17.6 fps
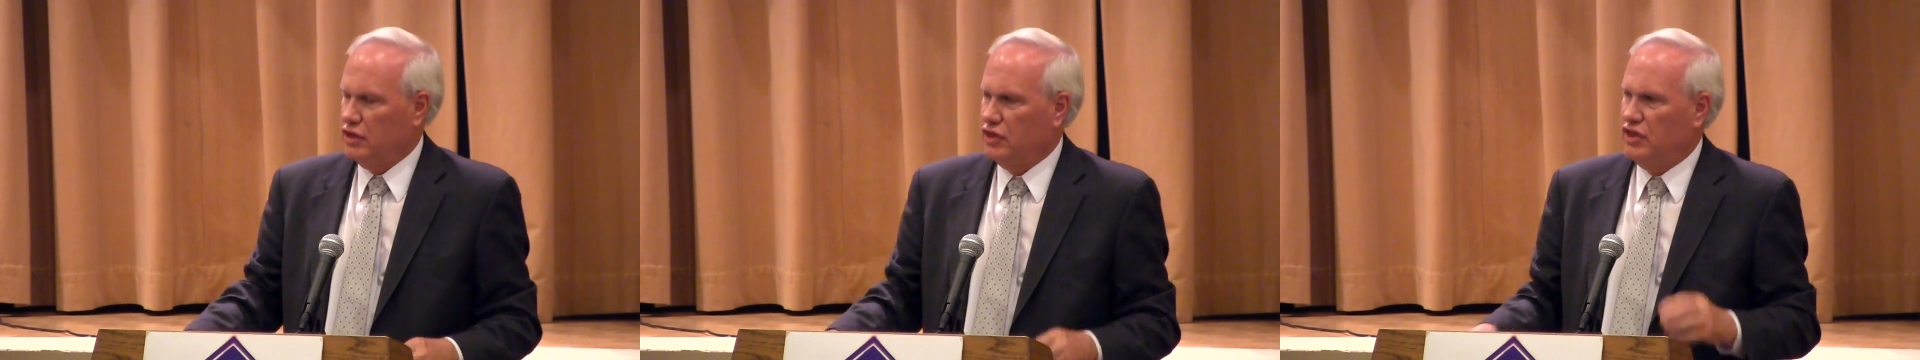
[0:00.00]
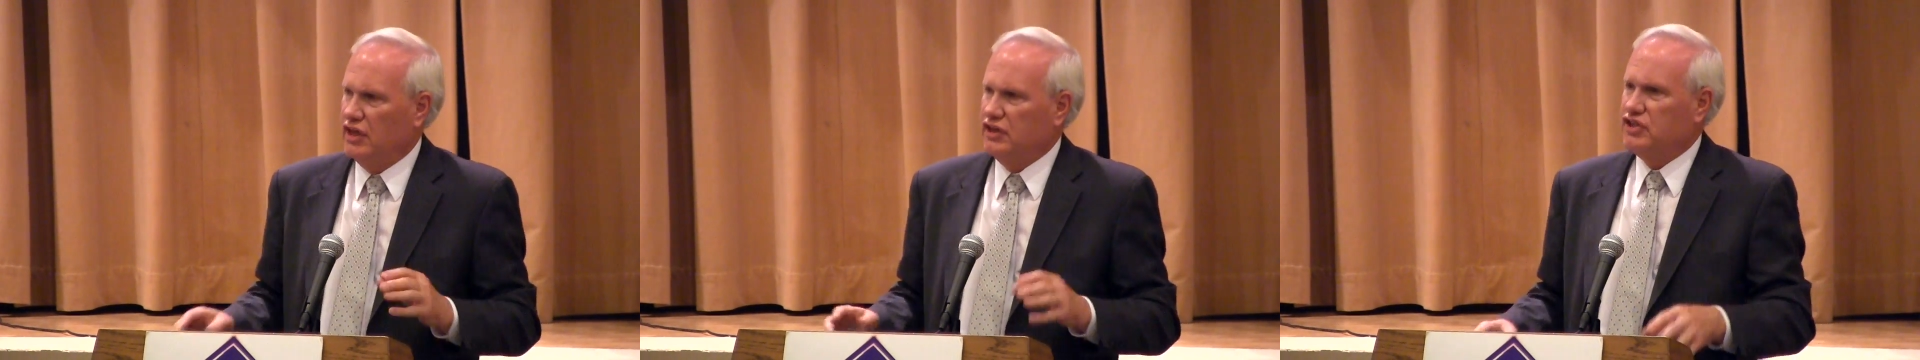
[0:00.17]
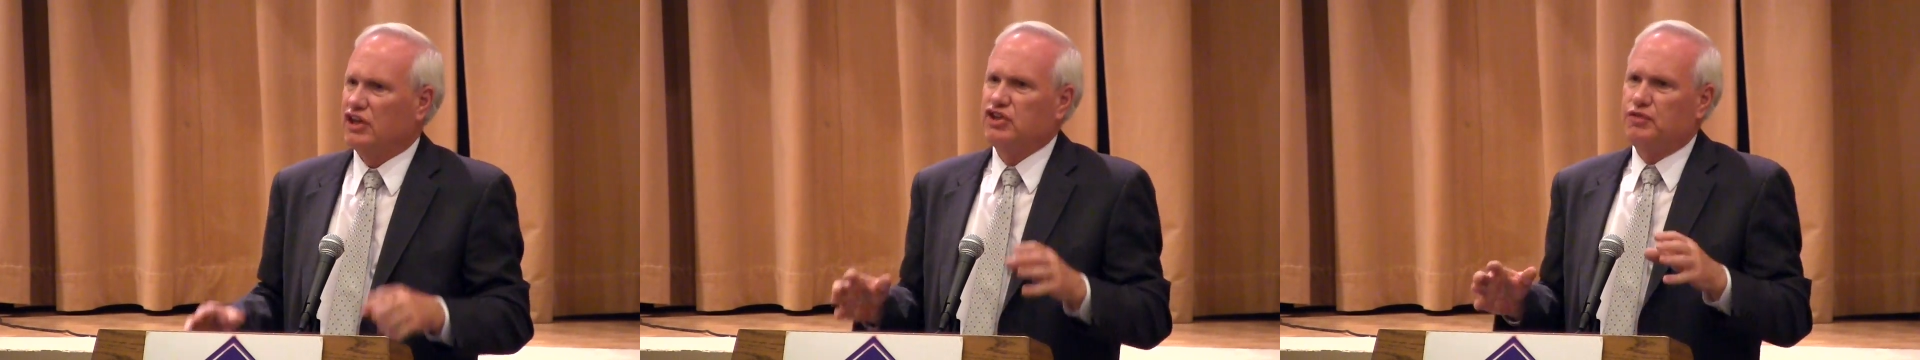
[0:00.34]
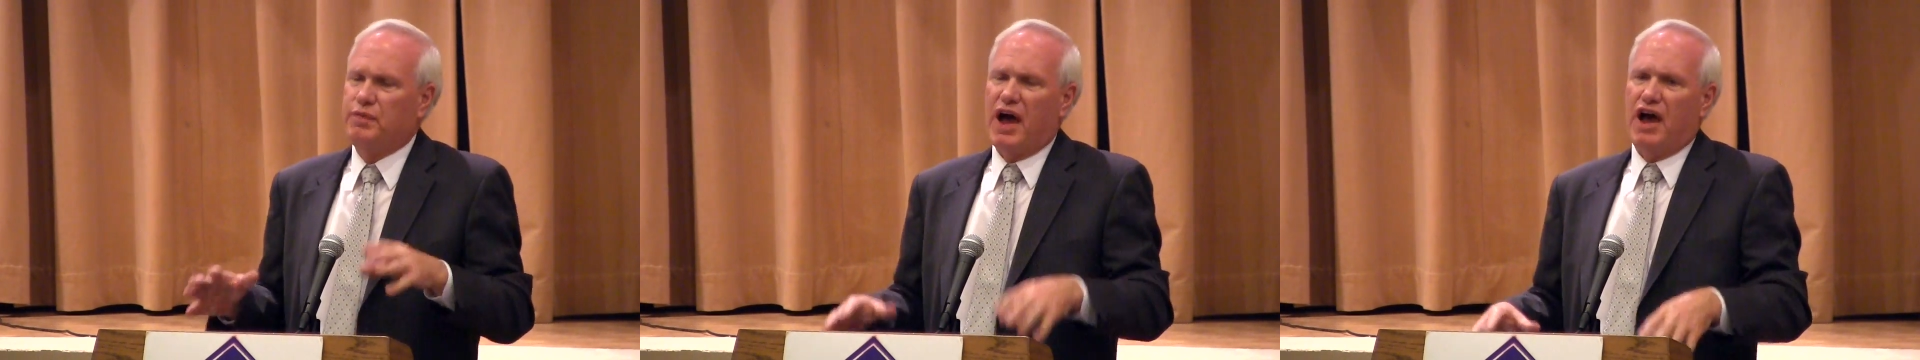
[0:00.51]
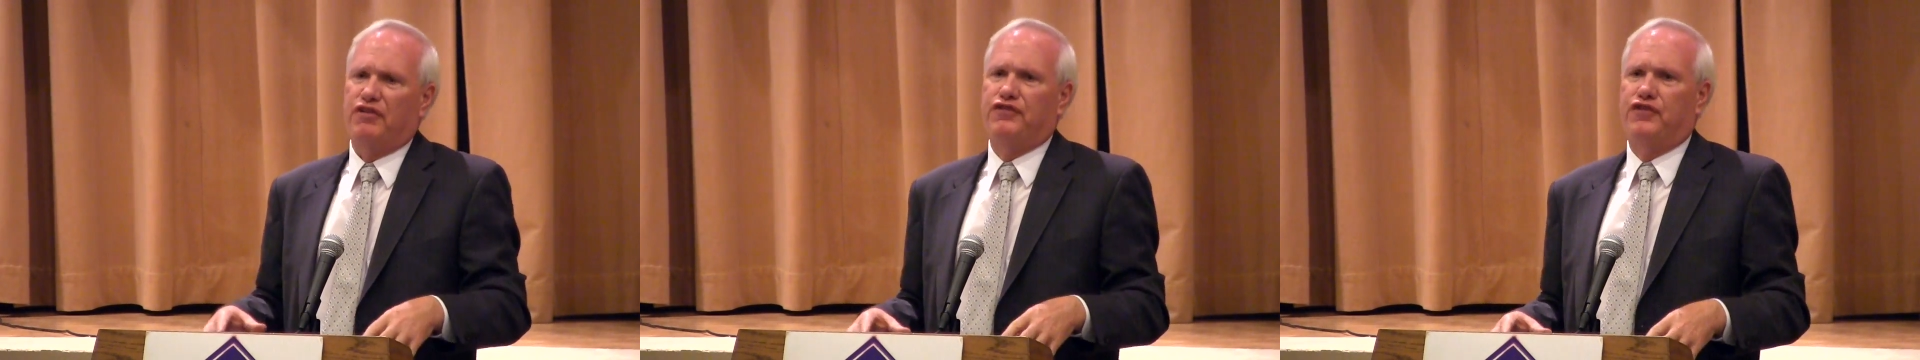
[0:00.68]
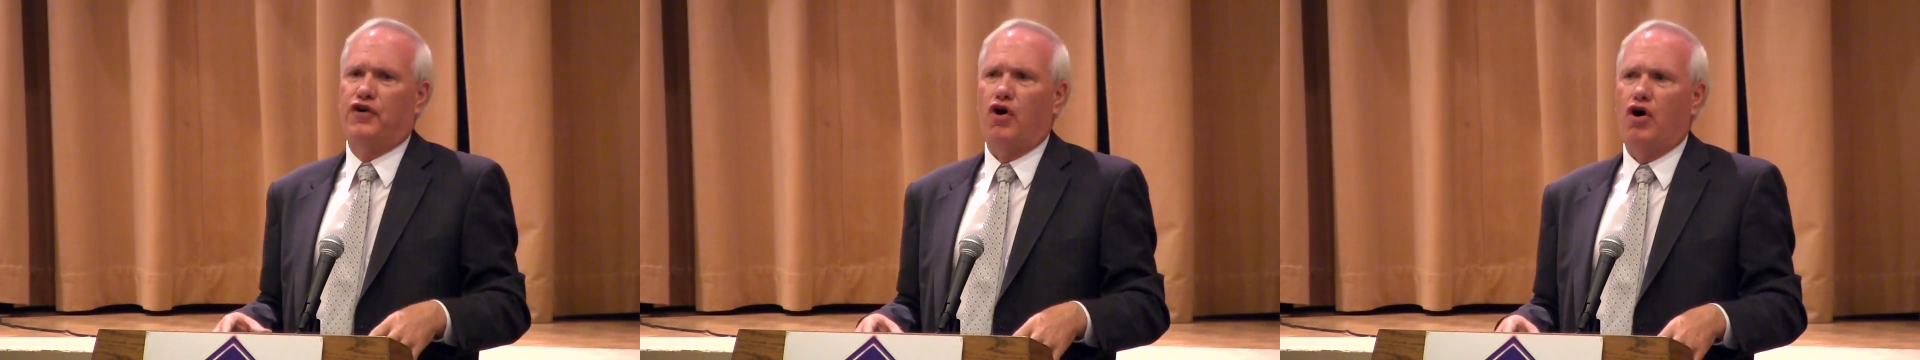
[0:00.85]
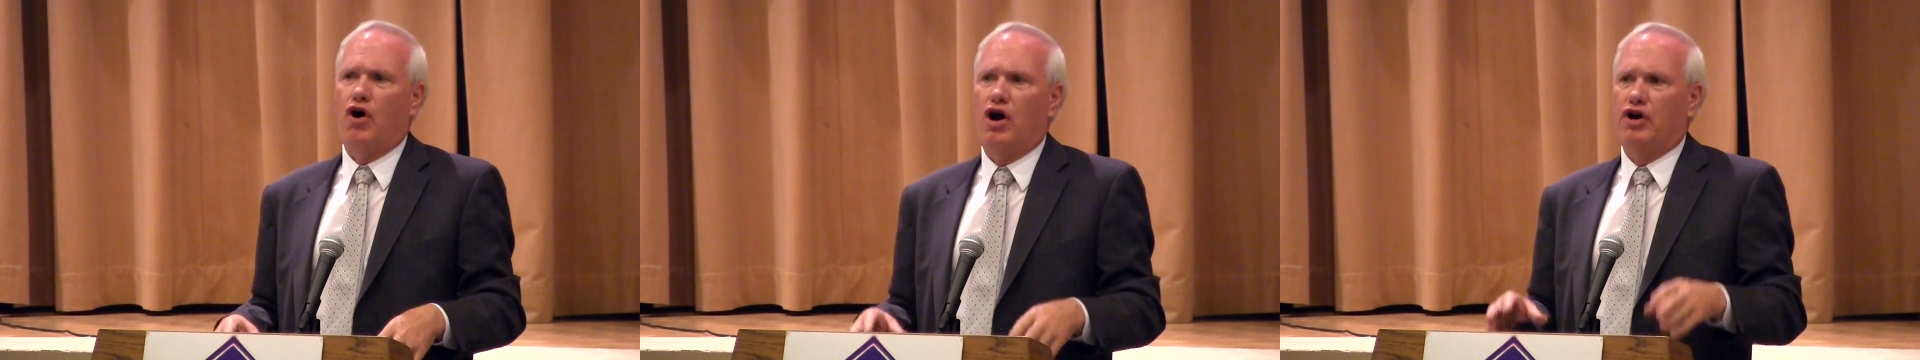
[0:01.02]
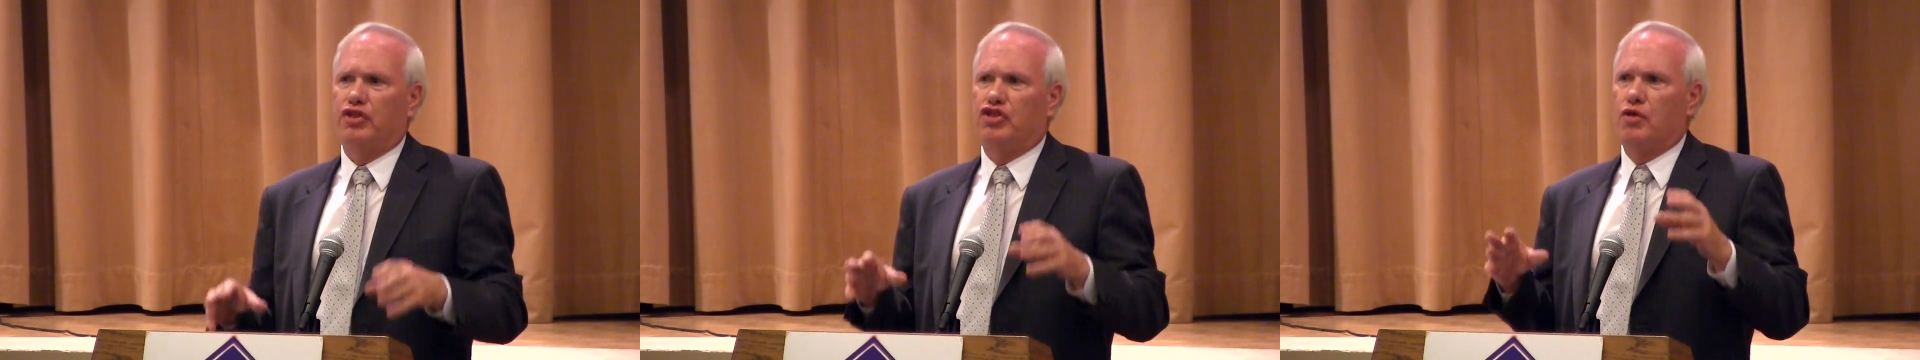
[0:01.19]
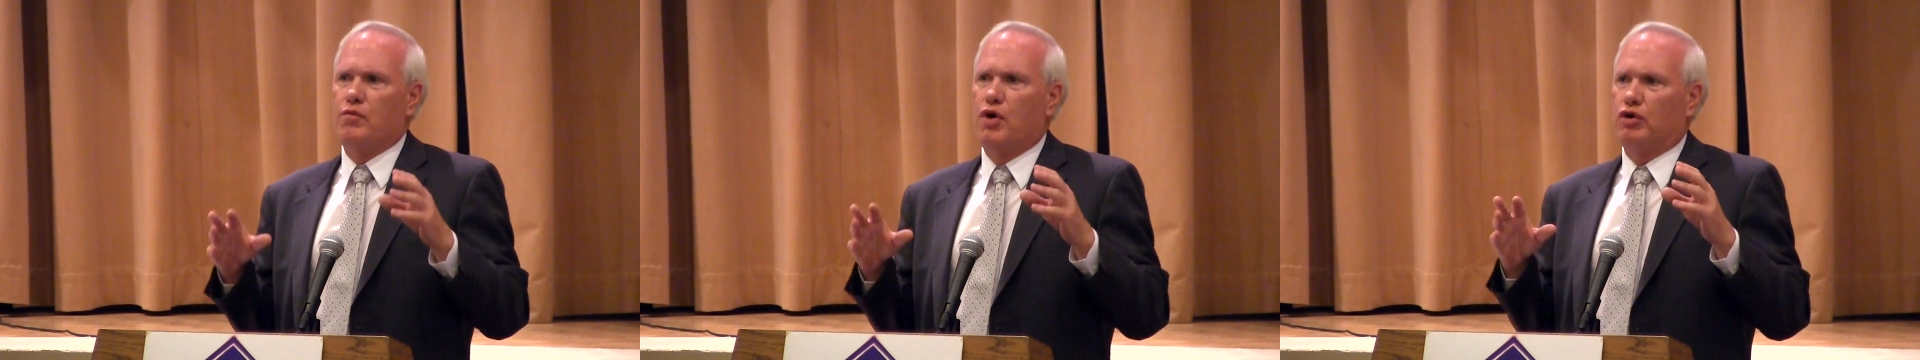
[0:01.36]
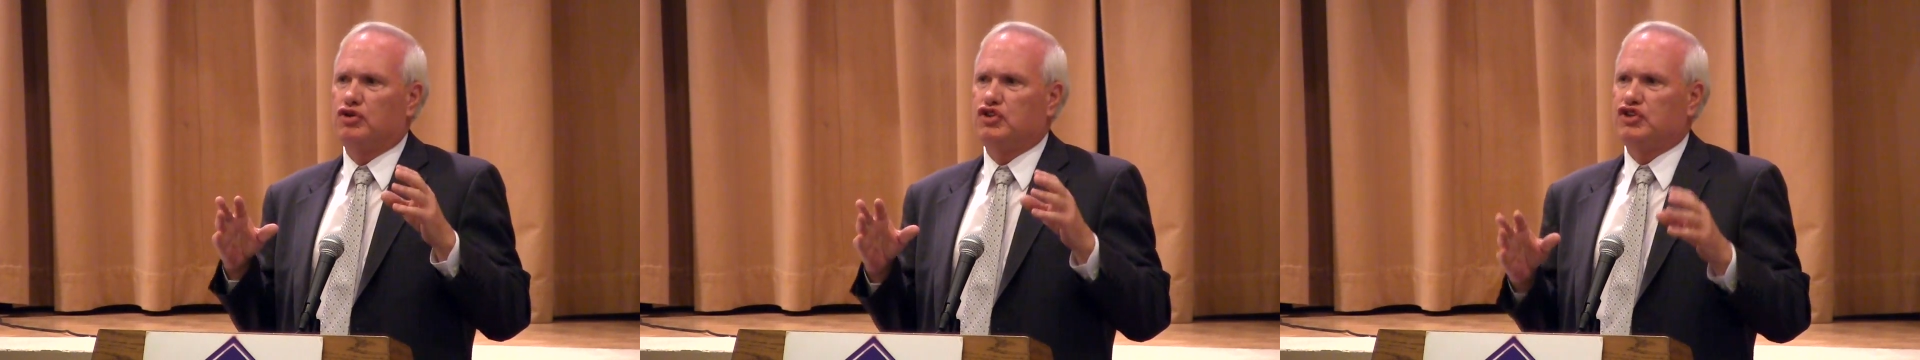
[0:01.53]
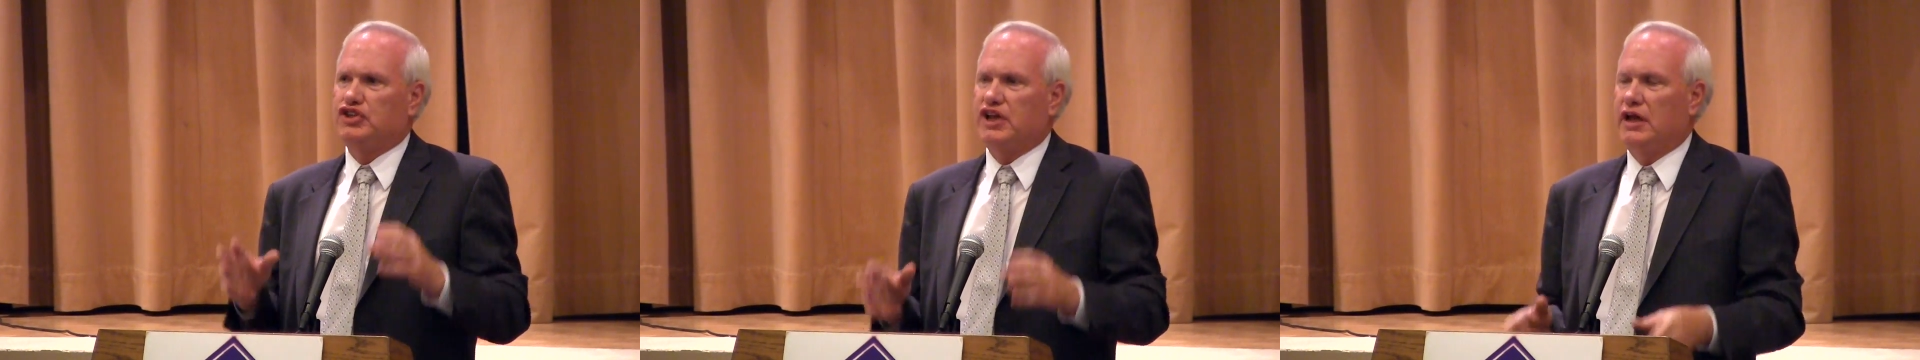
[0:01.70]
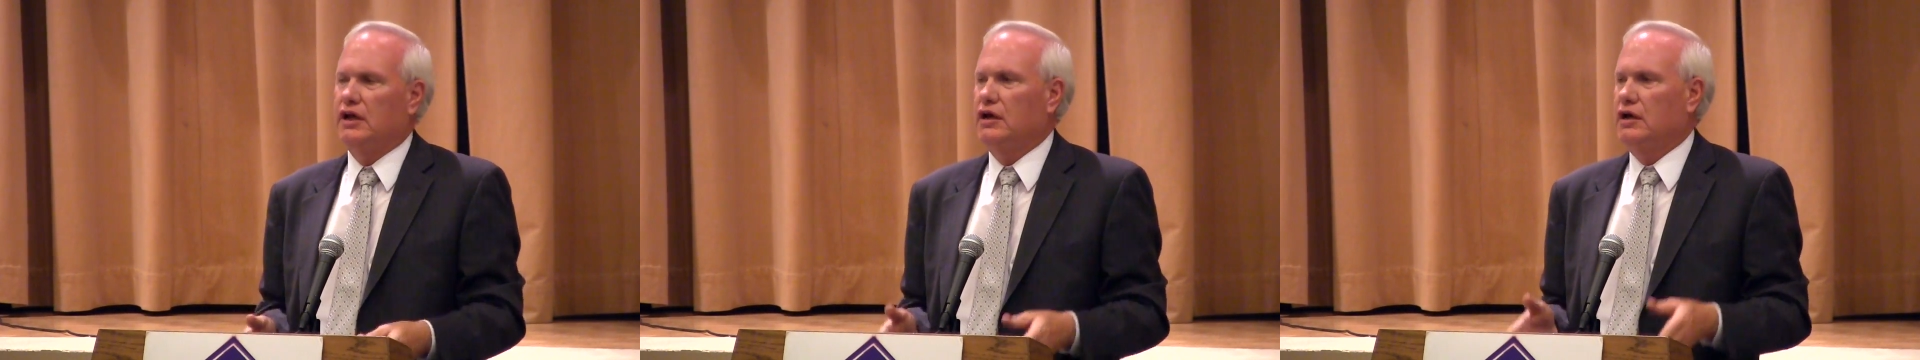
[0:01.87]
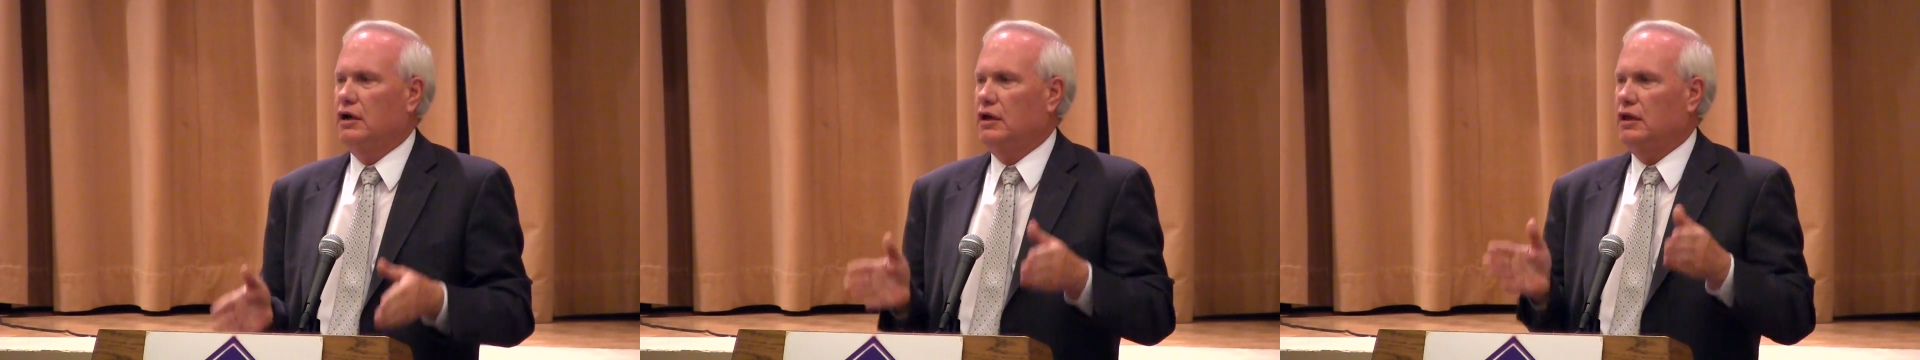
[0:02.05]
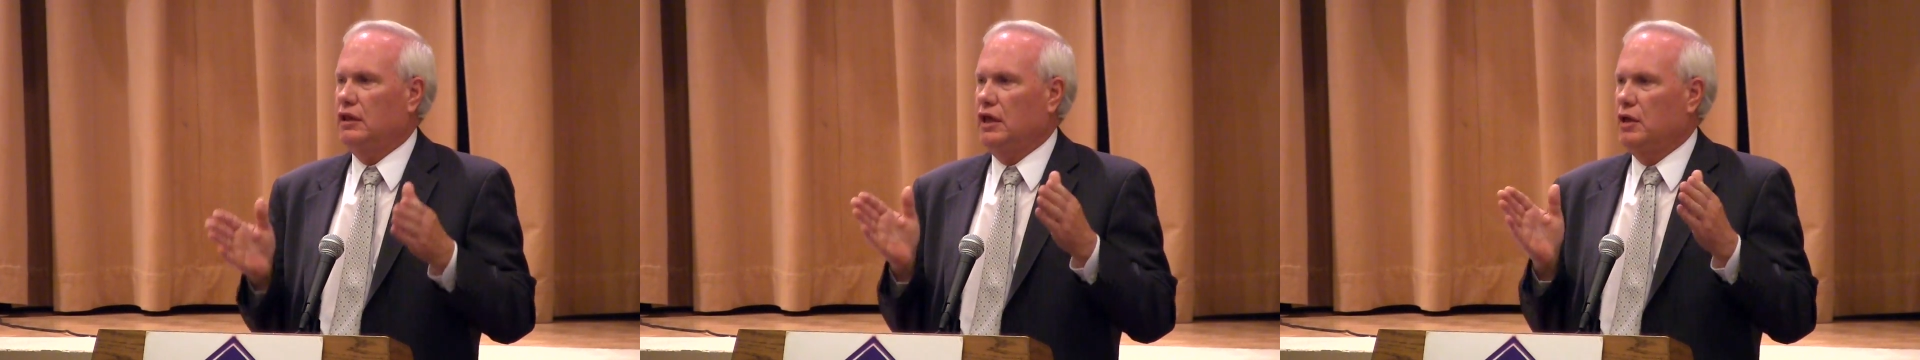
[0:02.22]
This is by far the most single